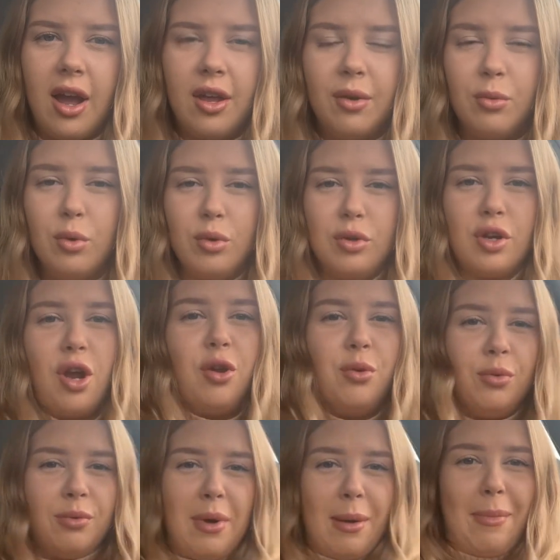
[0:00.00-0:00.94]
I walked home
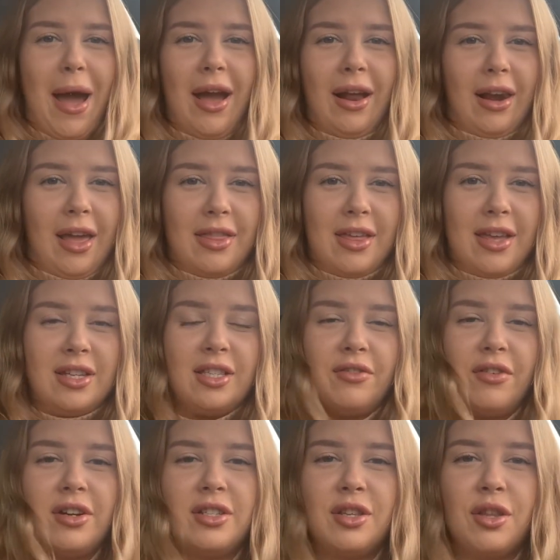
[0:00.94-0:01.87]
with my bag like this the
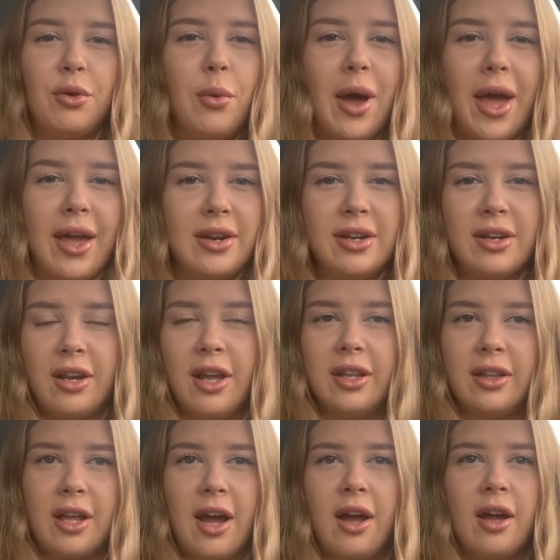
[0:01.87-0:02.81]
rest of the way. I didn't
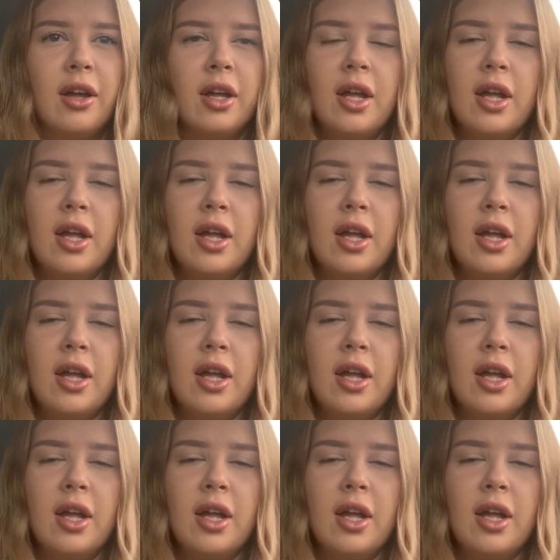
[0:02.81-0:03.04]
like that.